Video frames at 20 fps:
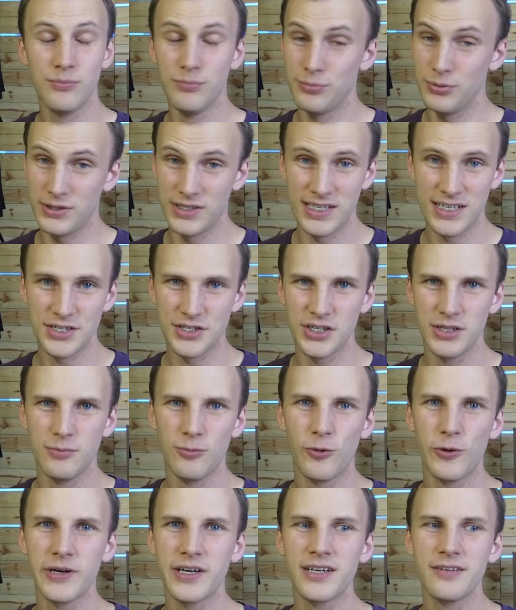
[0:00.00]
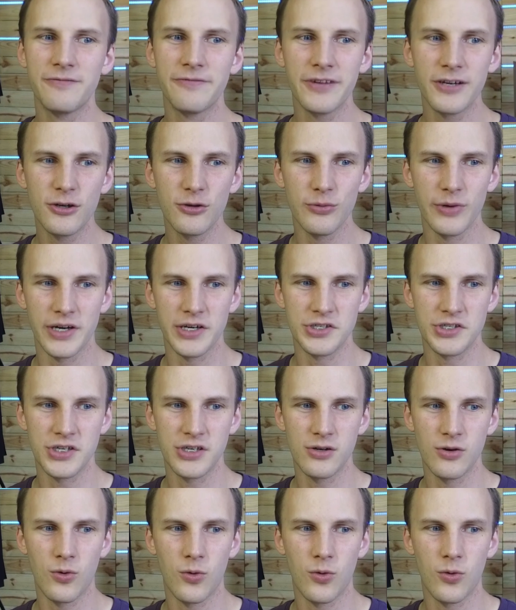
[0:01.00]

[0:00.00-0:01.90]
potentially more configuration,